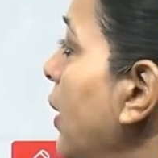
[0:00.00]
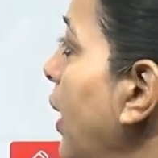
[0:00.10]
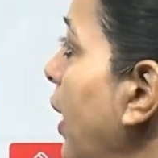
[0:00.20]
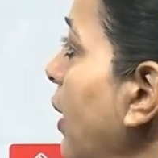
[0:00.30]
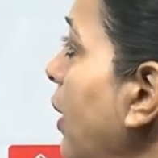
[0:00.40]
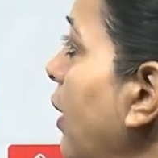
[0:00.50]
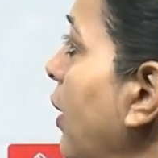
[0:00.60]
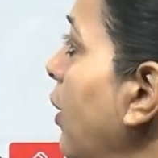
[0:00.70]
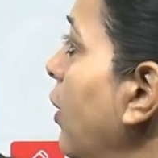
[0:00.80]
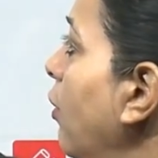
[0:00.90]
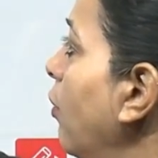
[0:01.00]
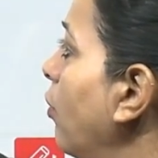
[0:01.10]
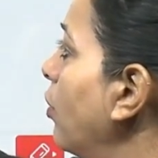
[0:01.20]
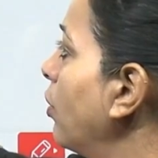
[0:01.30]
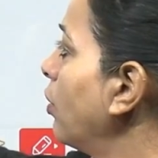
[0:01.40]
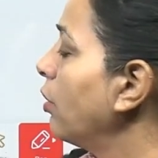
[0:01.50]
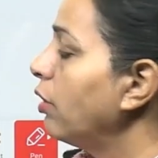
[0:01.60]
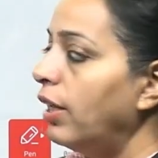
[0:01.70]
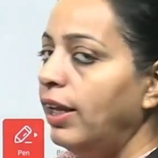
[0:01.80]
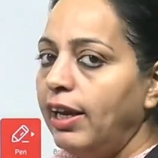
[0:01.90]
Then
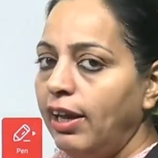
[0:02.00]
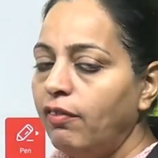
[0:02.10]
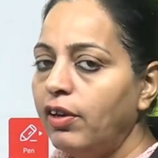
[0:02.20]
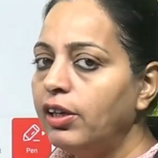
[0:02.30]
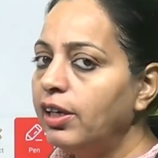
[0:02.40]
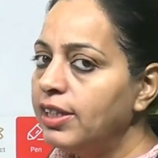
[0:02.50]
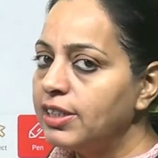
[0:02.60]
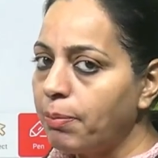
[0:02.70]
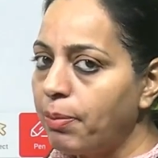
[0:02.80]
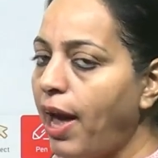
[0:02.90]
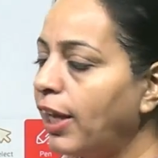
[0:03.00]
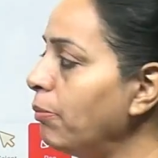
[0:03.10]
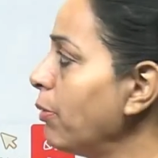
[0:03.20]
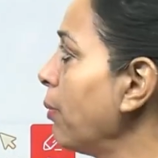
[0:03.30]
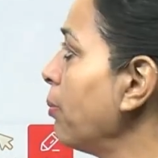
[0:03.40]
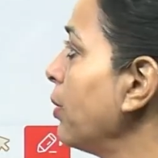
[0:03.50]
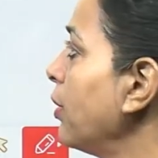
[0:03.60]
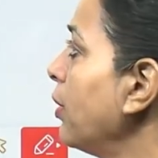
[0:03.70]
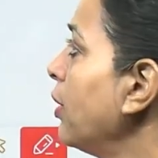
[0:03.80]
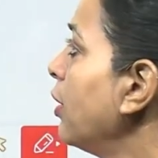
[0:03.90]
11 is a prime
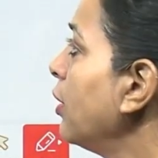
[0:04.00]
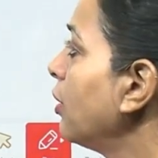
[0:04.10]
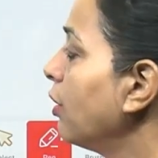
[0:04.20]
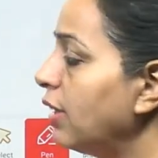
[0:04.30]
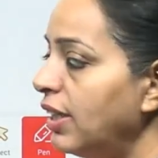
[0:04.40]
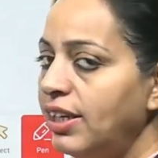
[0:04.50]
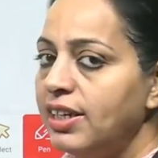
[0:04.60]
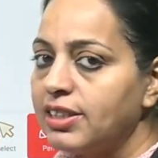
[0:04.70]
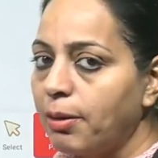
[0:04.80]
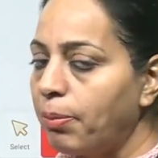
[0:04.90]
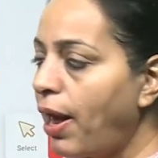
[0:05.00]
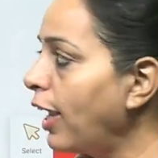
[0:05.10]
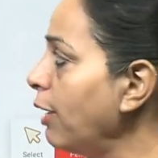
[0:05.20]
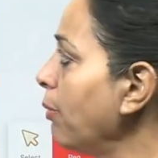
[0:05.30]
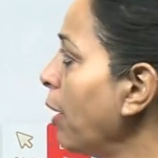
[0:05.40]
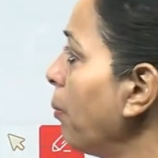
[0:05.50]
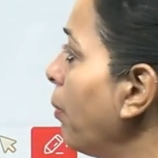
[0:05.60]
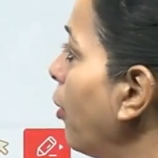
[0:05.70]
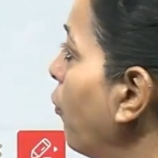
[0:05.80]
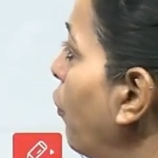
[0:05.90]
number. 13 is a prime
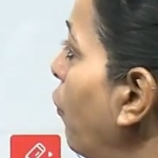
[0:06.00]
number.